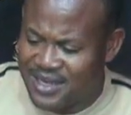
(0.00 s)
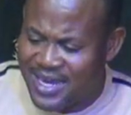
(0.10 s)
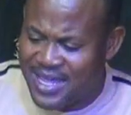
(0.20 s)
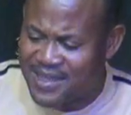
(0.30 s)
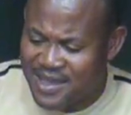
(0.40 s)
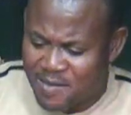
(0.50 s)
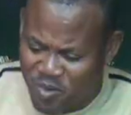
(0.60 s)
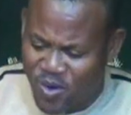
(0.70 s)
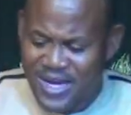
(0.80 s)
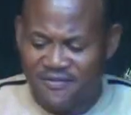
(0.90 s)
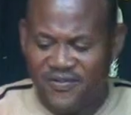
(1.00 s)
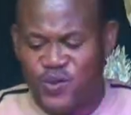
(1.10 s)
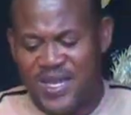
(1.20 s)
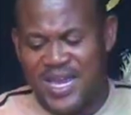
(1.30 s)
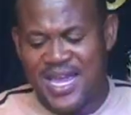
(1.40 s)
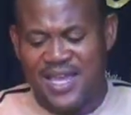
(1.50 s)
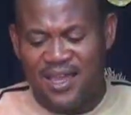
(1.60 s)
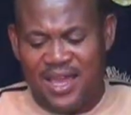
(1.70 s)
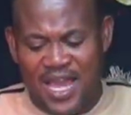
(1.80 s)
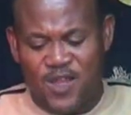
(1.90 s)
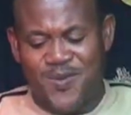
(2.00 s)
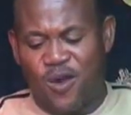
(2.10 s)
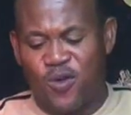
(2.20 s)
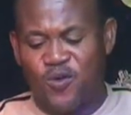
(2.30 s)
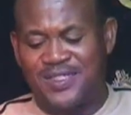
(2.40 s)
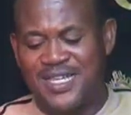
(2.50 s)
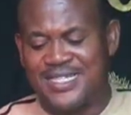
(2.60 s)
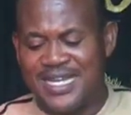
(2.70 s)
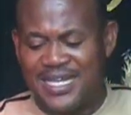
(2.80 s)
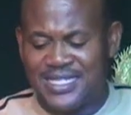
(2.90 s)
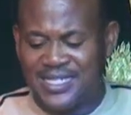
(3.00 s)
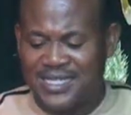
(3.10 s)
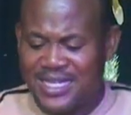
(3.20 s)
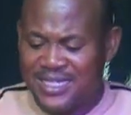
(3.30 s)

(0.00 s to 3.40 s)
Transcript: Let's be on our feet together as we are going to take Genesis